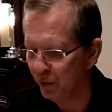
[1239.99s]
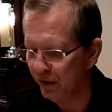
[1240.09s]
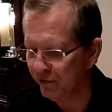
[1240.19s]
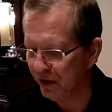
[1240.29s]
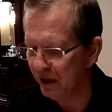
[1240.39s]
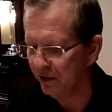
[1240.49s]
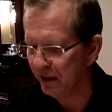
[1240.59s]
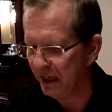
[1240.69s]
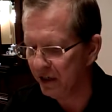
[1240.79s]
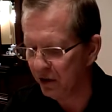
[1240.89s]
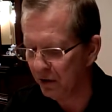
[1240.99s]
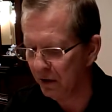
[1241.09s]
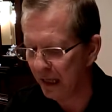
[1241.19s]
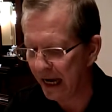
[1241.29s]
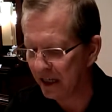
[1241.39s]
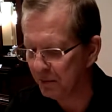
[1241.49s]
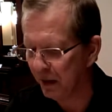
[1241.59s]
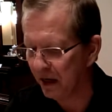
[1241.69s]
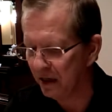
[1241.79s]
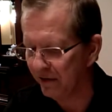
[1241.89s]
reveal the eternal
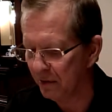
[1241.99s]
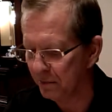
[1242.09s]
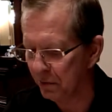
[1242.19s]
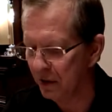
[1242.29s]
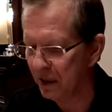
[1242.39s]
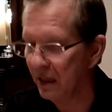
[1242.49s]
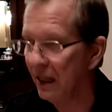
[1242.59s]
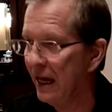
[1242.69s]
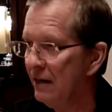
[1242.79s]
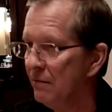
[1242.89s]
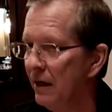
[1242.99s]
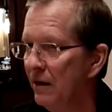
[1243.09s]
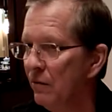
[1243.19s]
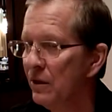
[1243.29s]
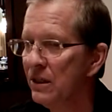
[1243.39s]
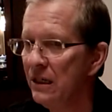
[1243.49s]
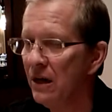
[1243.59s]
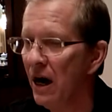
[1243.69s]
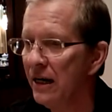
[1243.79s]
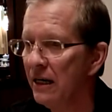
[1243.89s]
aspect of the Buddha's enlightenment. What's he
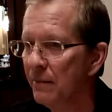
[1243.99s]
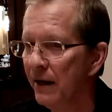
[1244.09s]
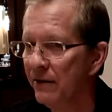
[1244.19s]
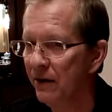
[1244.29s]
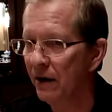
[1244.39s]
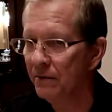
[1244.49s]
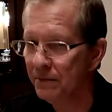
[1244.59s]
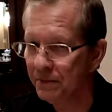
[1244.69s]
talking about there?